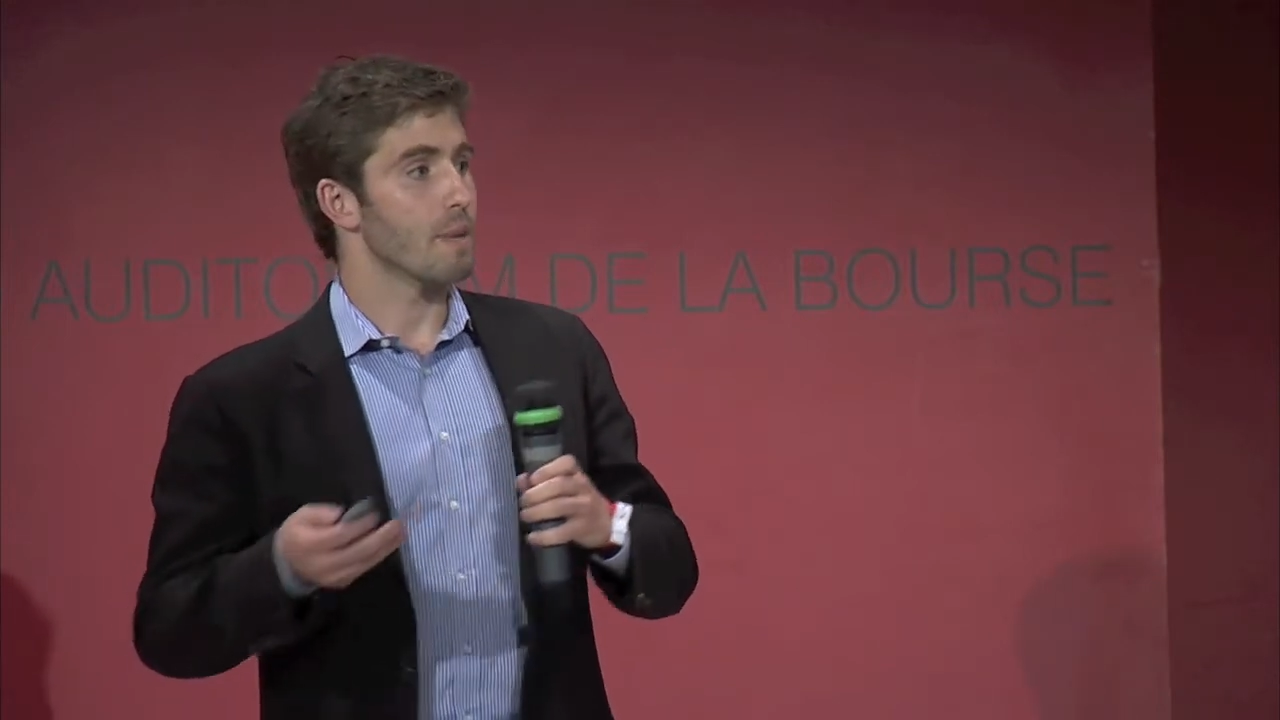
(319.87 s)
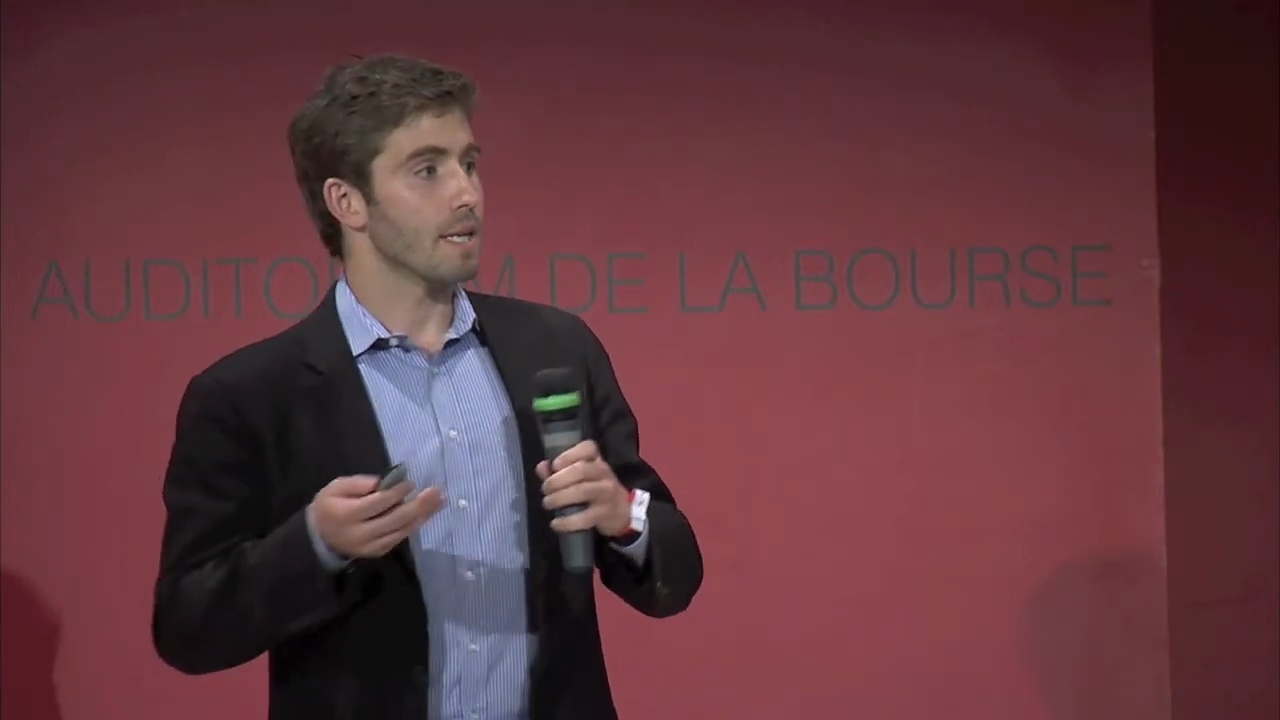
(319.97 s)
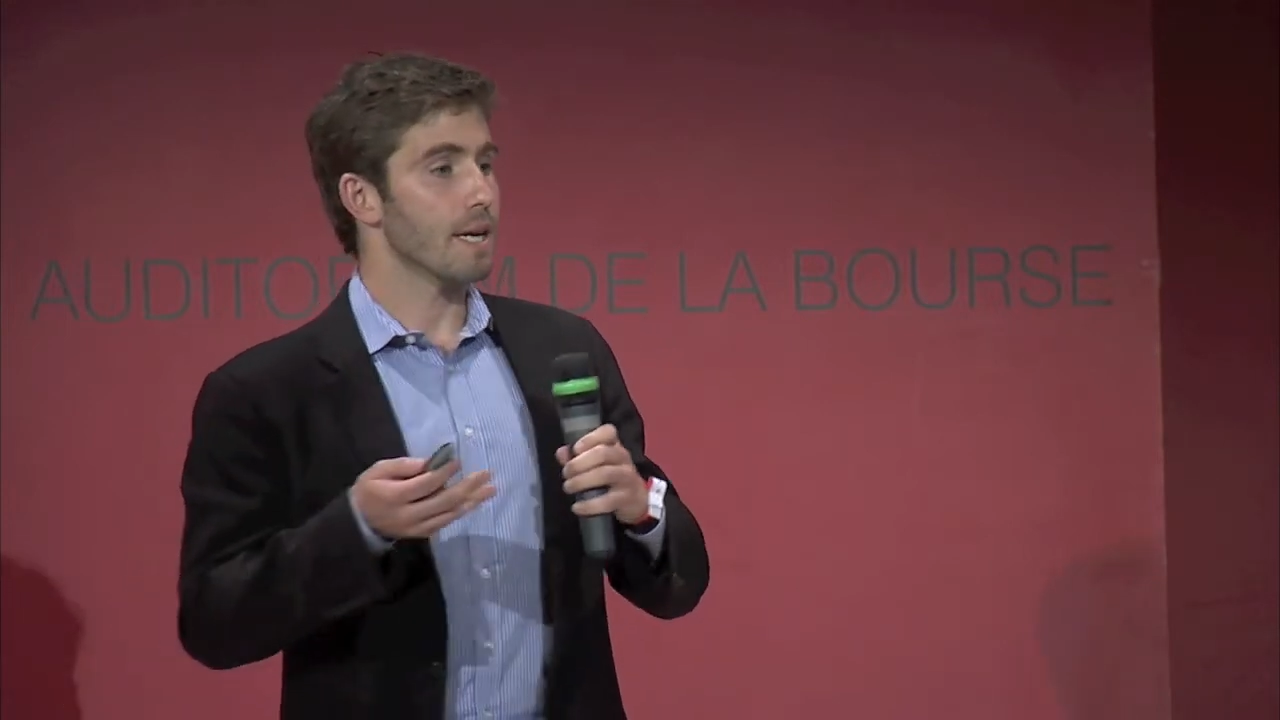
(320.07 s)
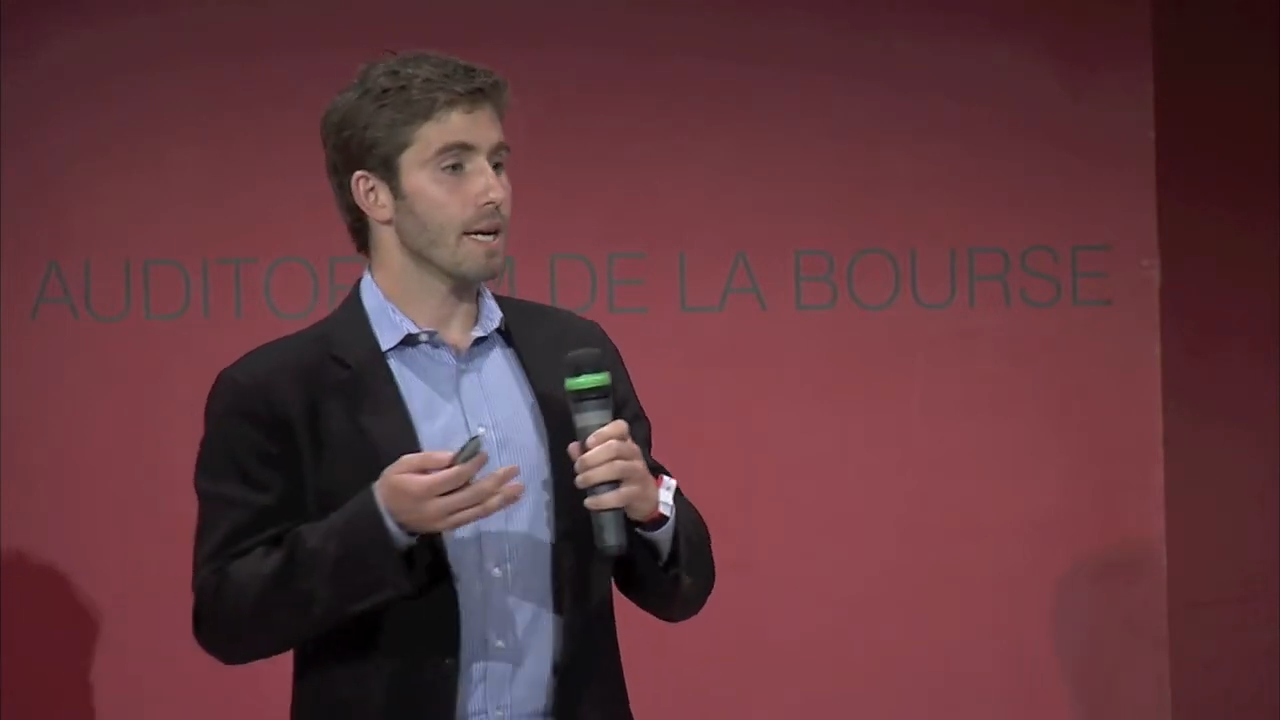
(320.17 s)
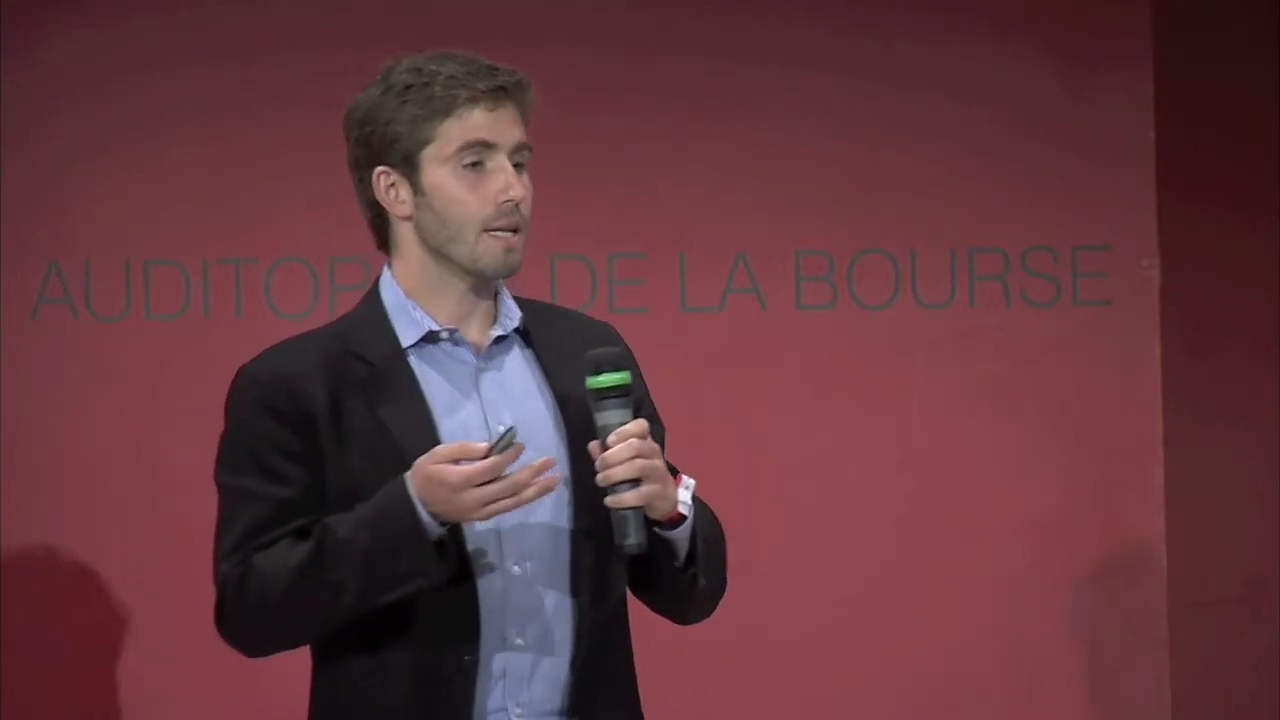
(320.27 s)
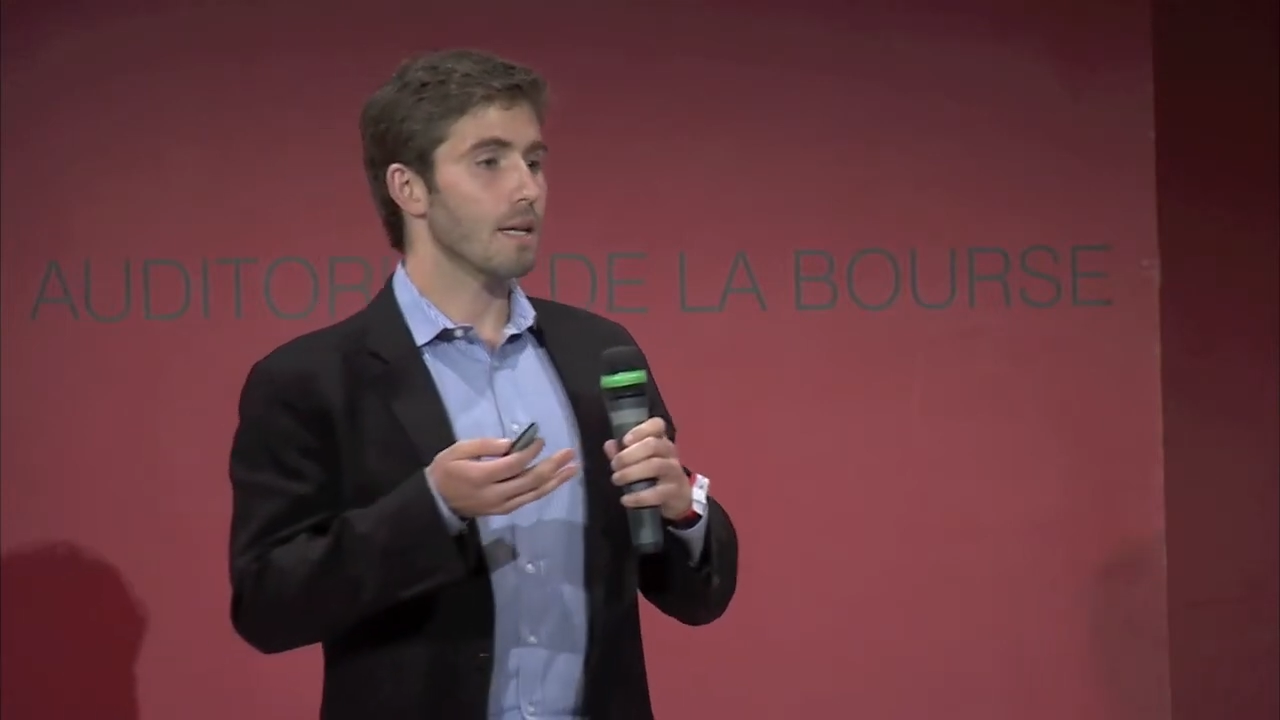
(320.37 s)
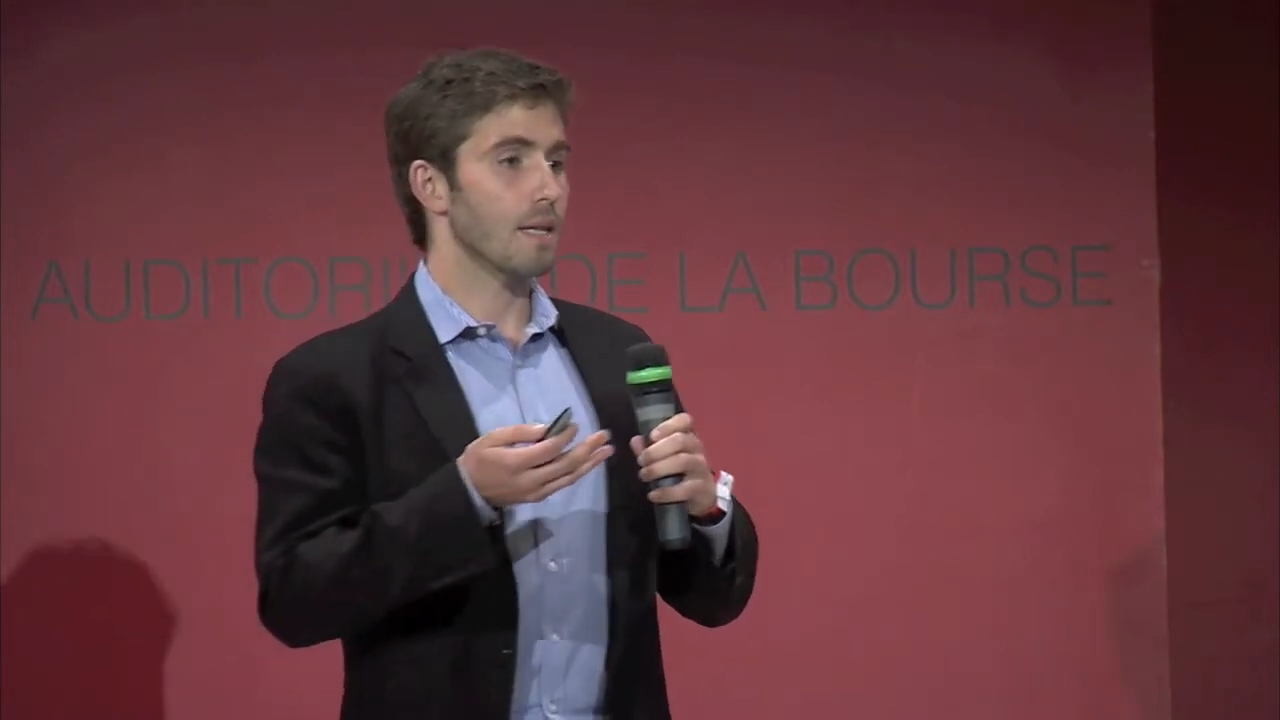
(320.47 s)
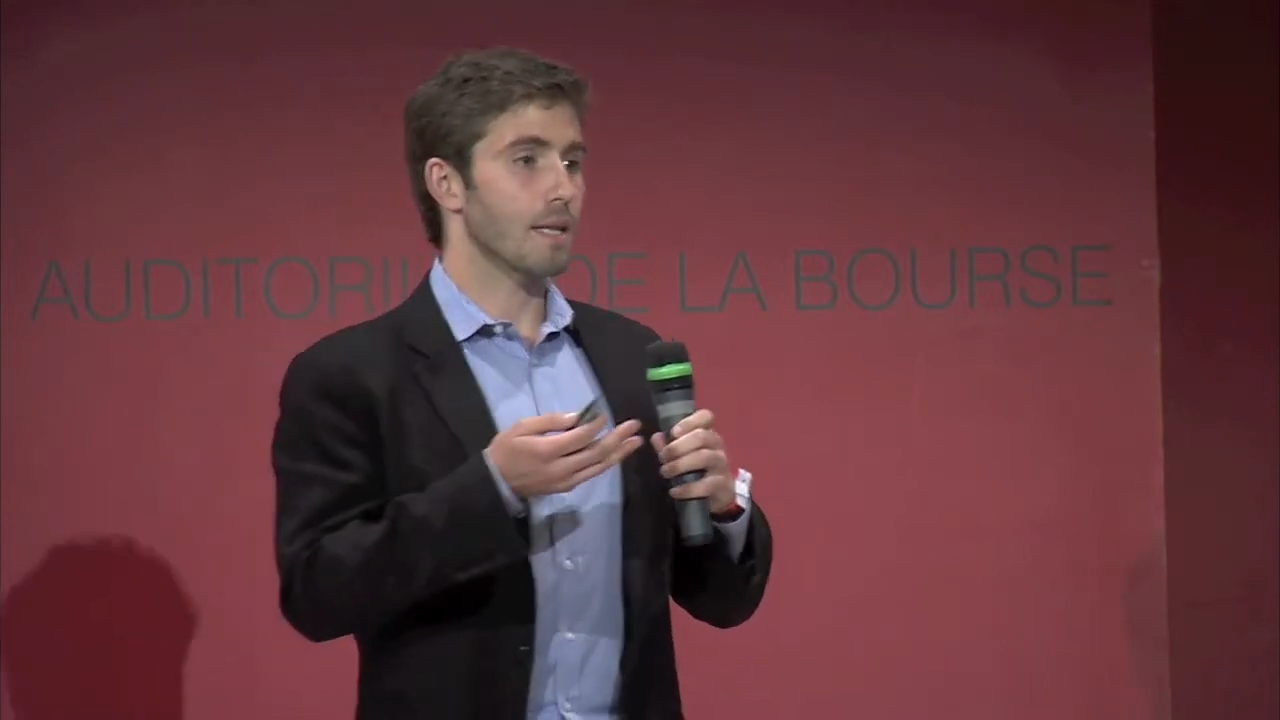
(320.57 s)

maintain